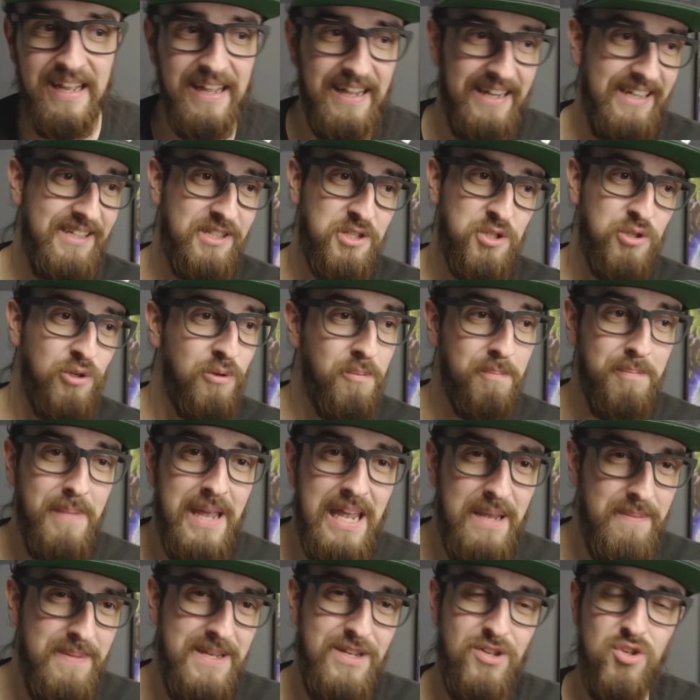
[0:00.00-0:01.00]
And so
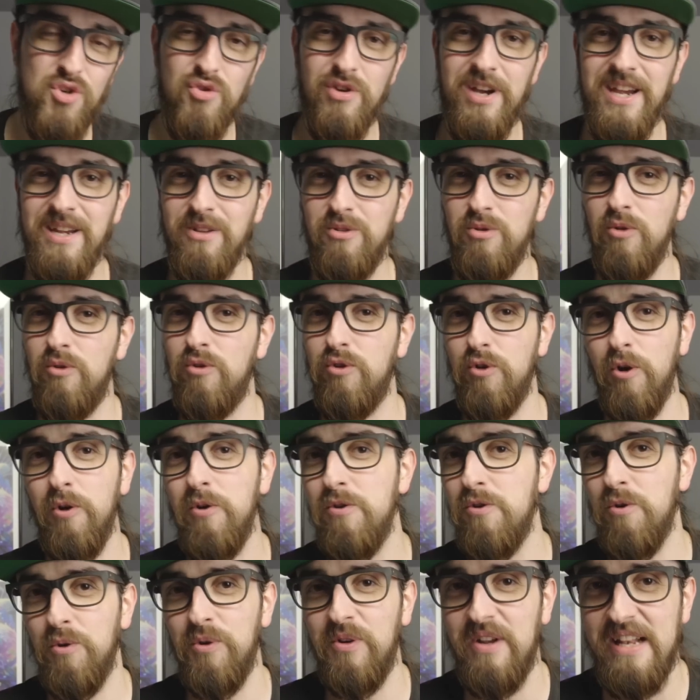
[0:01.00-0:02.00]
maybe trying to
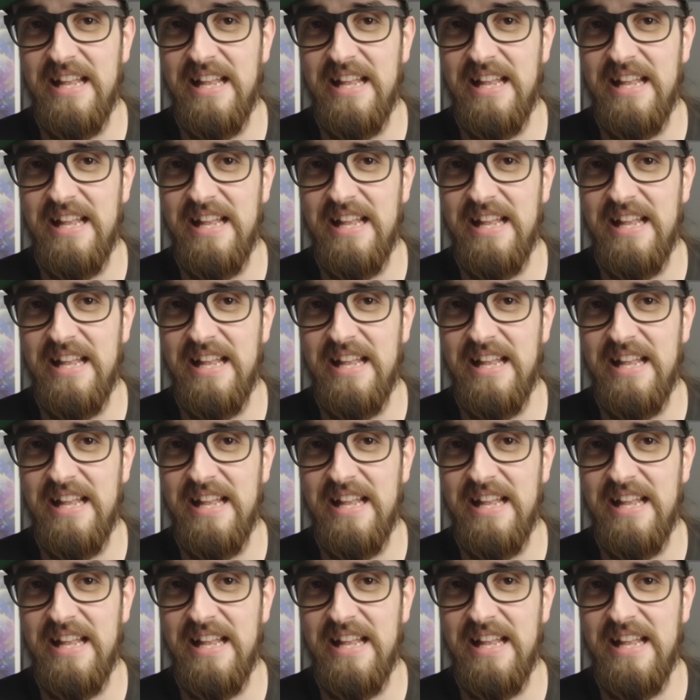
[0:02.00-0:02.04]
turn your